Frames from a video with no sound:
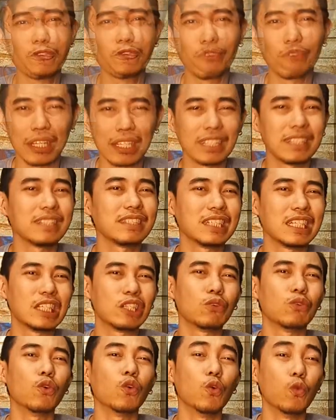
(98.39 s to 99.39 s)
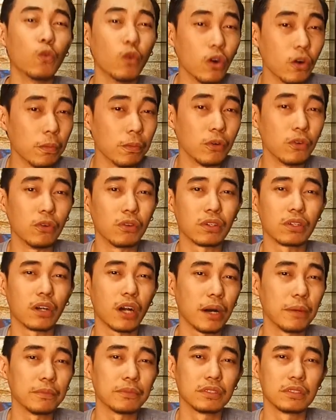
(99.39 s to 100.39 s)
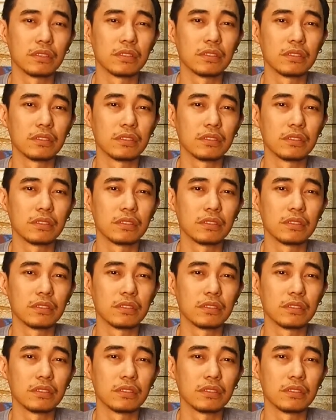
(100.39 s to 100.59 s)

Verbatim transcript: Valentino Uomo comes